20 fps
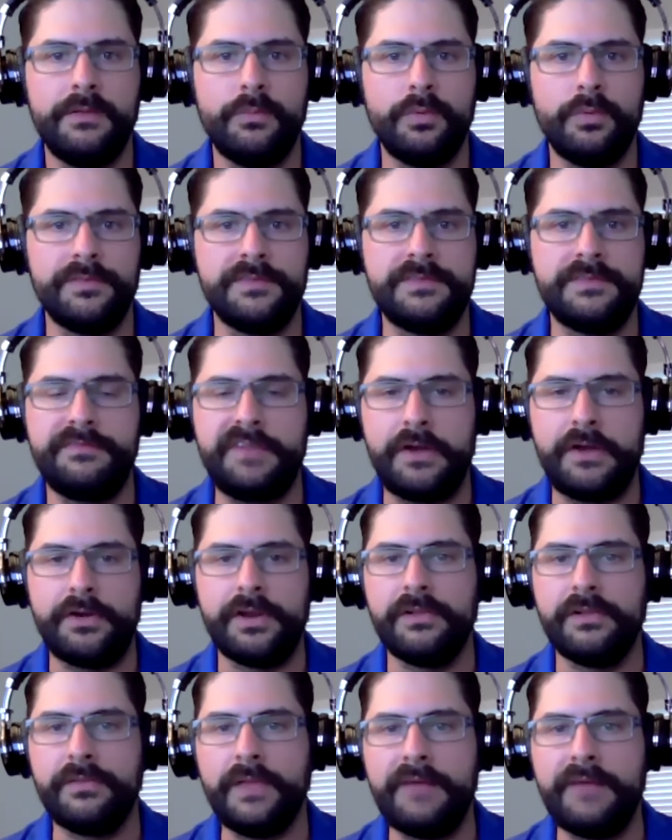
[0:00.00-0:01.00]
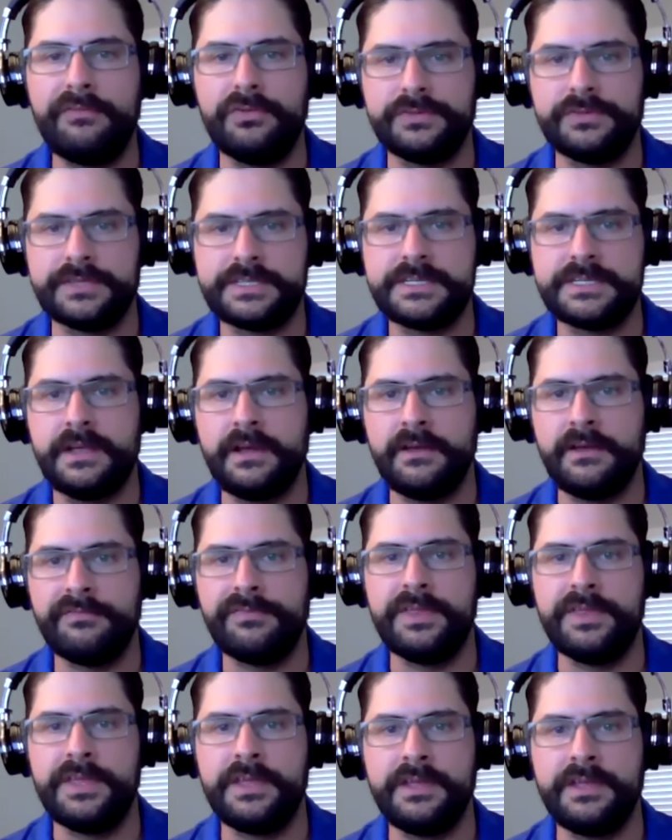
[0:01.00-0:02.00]
with varying levels of
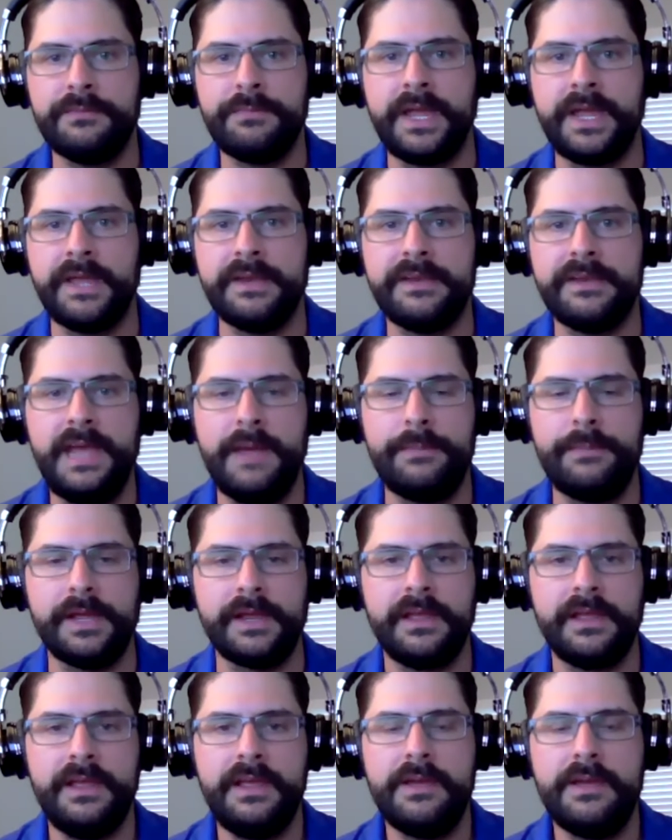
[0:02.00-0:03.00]
the pandemic,